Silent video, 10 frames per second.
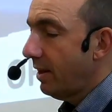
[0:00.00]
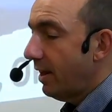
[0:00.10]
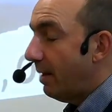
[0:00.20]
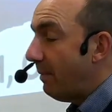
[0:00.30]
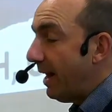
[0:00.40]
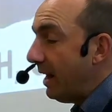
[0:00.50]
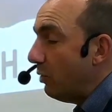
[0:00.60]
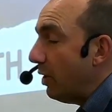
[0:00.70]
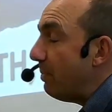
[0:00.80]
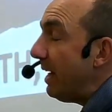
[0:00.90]
And may
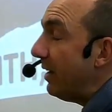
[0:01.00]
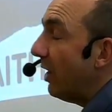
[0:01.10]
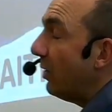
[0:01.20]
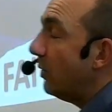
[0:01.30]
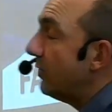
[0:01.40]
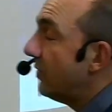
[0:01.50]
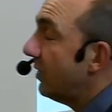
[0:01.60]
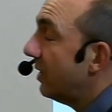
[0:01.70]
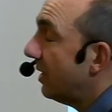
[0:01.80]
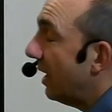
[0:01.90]
we be those
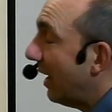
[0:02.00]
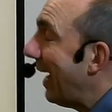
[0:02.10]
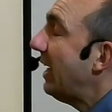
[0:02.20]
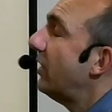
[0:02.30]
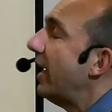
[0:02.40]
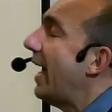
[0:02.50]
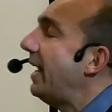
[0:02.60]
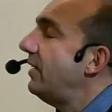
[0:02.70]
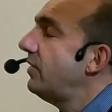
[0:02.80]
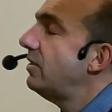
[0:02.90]
that, like the
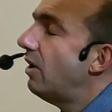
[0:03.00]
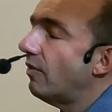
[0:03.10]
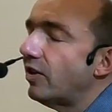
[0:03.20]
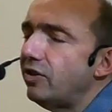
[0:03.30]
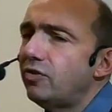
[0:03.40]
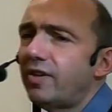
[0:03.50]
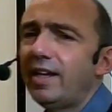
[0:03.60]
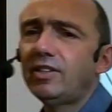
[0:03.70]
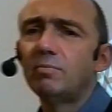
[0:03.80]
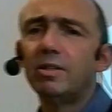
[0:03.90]
end of the New
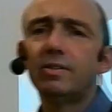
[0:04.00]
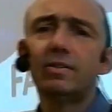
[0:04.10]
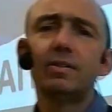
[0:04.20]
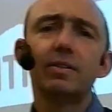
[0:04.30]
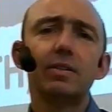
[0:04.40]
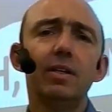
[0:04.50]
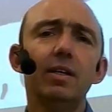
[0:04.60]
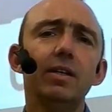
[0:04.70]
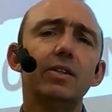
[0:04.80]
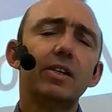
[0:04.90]
Testament,
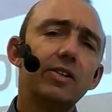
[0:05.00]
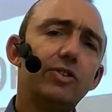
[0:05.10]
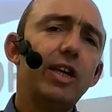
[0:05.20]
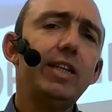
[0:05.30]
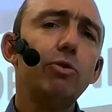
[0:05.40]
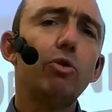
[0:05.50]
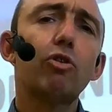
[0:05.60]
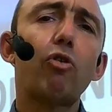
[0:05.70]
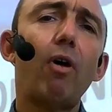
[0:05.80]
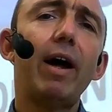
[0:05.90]
the continual
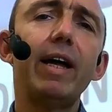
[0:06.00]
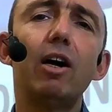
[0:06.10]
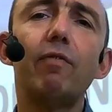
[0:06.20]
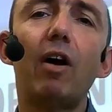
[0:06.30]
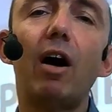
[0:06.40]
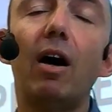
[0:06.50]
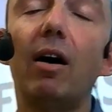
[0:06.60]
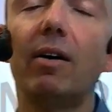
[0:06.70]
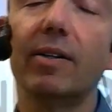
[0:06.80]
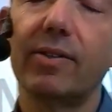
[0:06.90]
cry of our
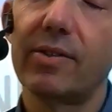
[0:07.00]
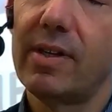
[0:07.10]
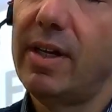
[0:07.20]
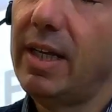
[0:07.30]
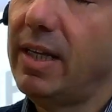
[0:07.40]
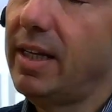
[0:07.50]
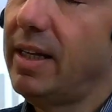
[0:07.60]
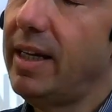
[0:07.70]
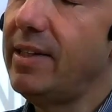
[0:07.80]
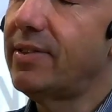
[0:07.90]
hearts
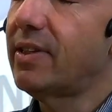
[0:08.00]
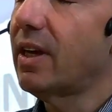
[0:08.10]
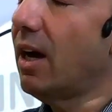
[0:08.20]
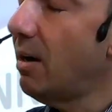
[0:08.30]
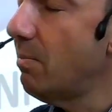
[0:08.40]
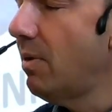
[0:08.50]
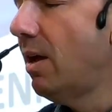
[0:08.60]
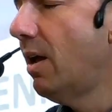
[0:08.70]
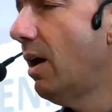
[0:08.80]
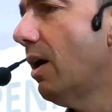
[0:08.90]
is, "Come,
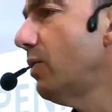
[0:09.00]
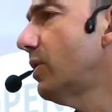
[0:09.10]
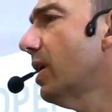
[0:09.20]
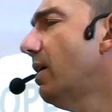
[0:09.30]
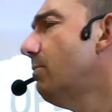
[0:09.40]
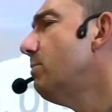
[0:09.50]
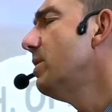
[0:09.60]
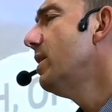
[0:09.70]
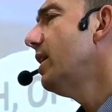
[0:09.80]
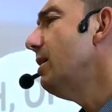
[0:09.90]
O come,
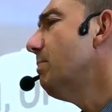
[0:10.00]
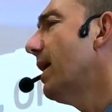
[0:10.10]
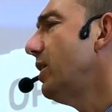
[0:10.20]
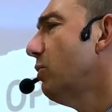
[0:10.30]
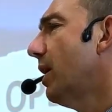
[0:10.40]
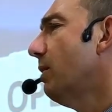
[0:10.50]
Emmanuel,